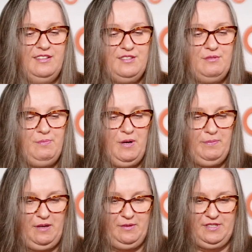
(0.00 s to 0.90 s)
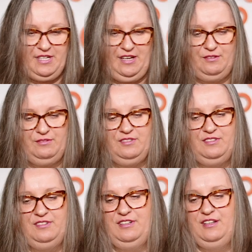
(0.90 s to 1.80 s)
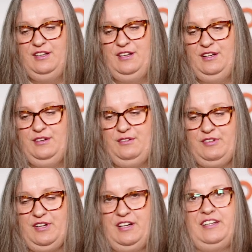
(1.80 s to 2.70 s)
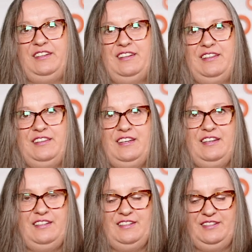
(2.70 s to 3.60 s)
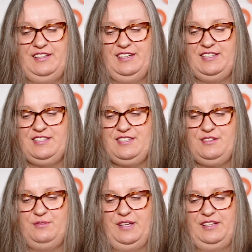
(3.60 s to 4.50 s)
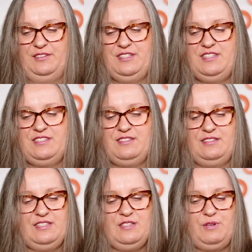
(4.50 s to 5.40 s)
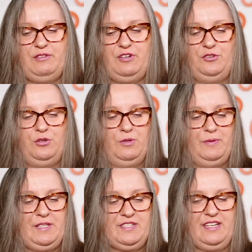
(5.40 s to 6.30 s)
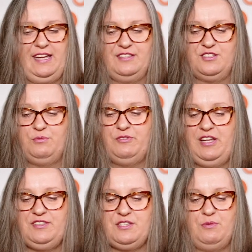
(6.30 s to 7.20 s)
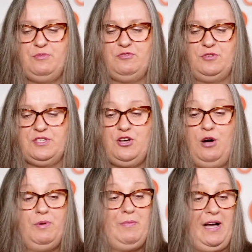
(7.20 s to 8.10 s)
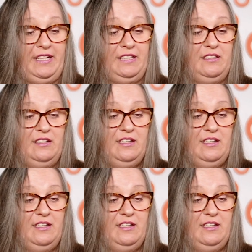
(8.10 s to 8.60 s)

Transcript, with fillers: we'll pop that one down. We've got another nice one. Now this is this is one of our normal ones again. So we've had this one before. It's Copper Mine,